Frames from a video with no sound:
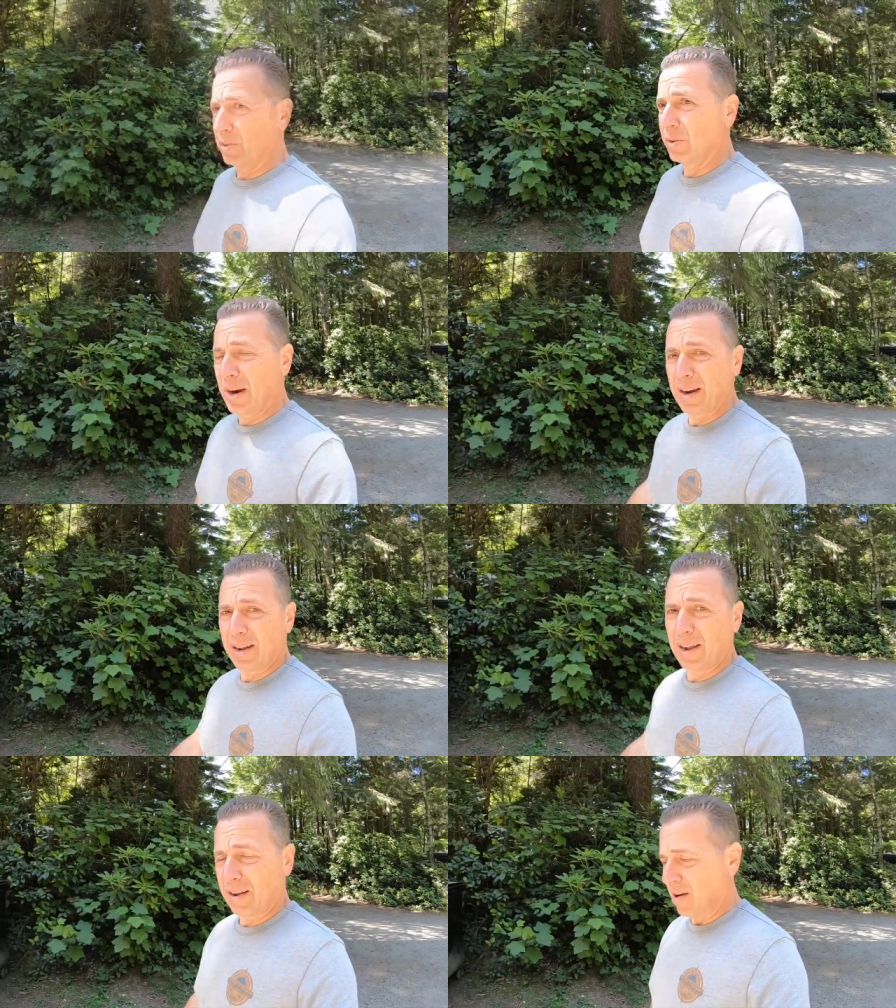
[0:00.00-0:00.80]
Trying
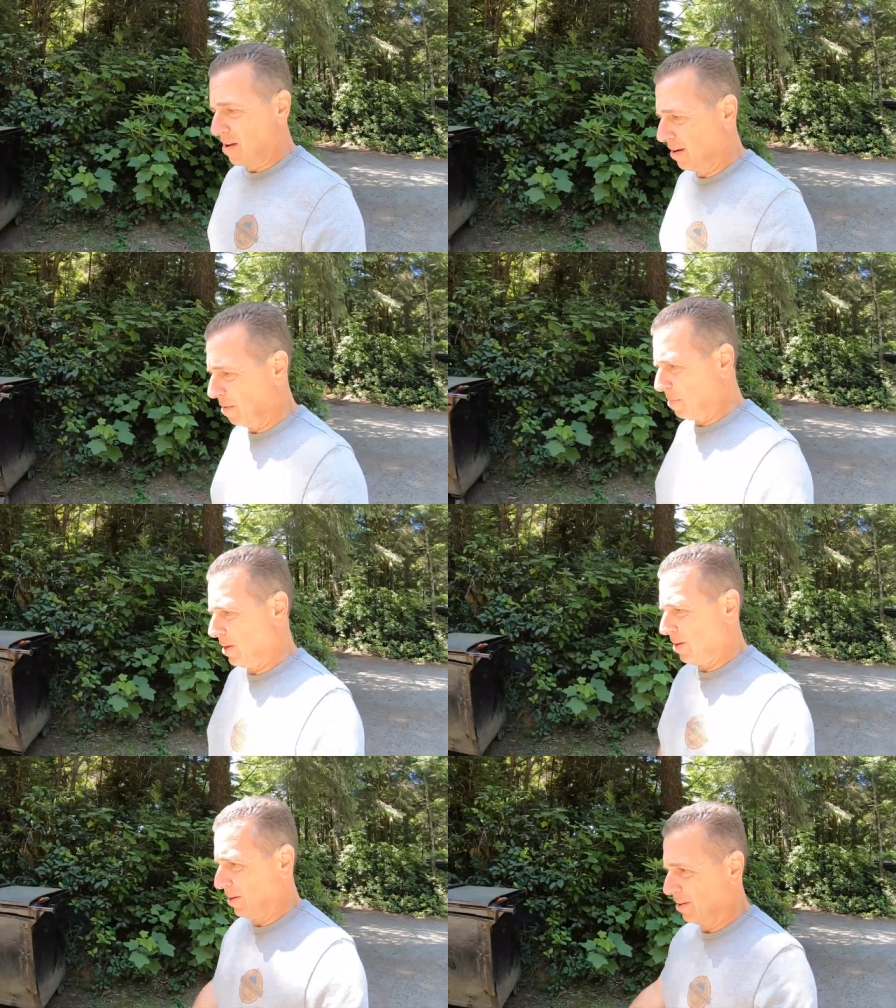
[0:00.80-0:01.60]
to get caught up
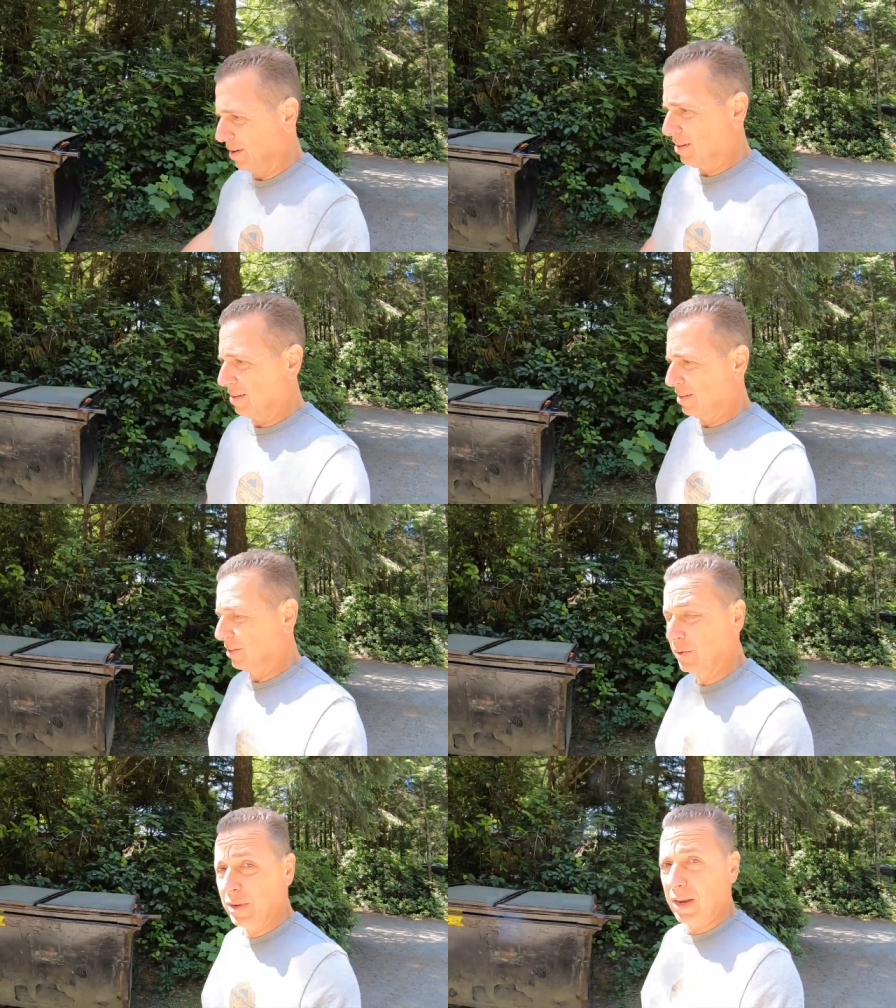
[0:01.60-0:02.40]
here and
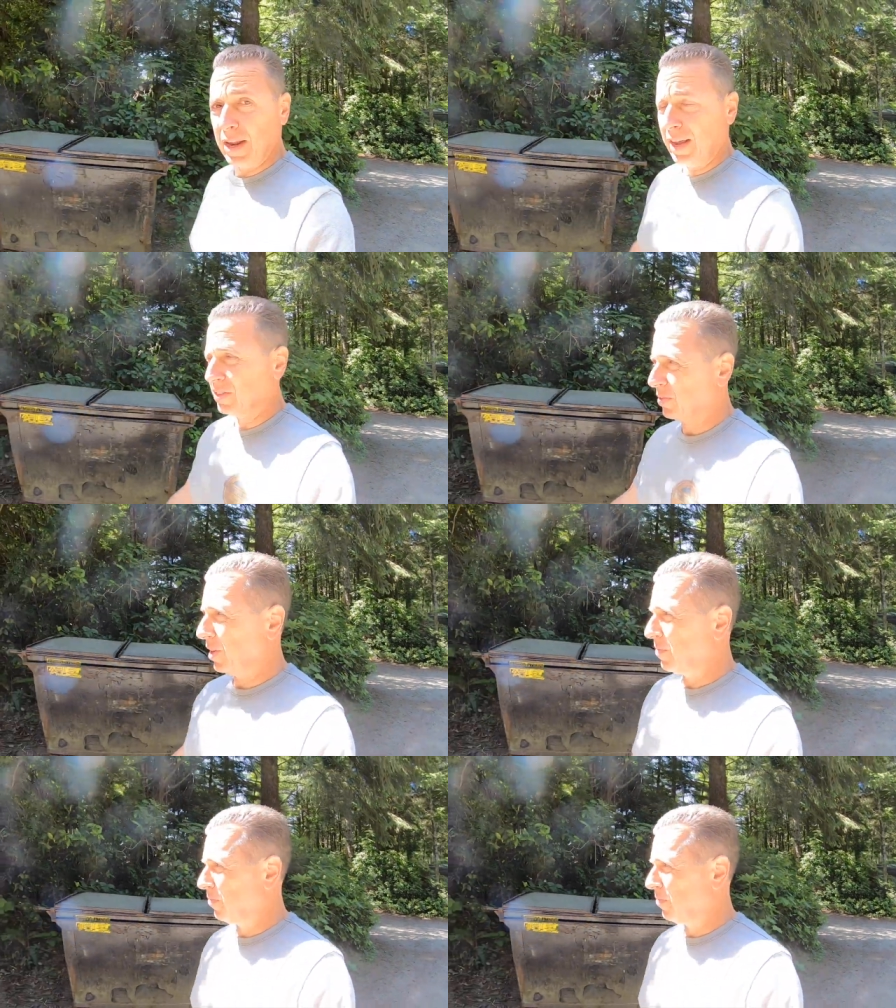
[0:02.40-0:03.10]
do a little extra.